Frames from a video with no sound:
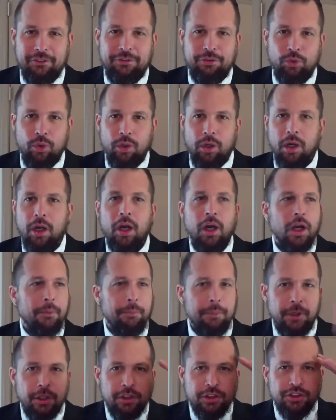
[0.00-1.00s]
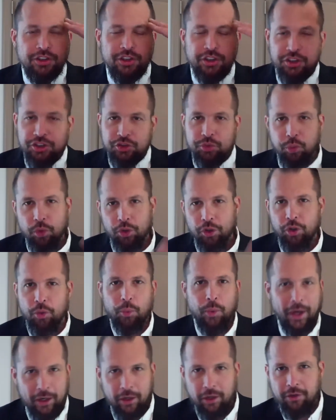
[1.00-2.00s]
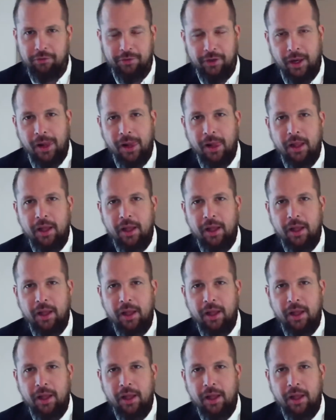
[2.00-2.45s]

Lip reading: for because you just weren't aware of it.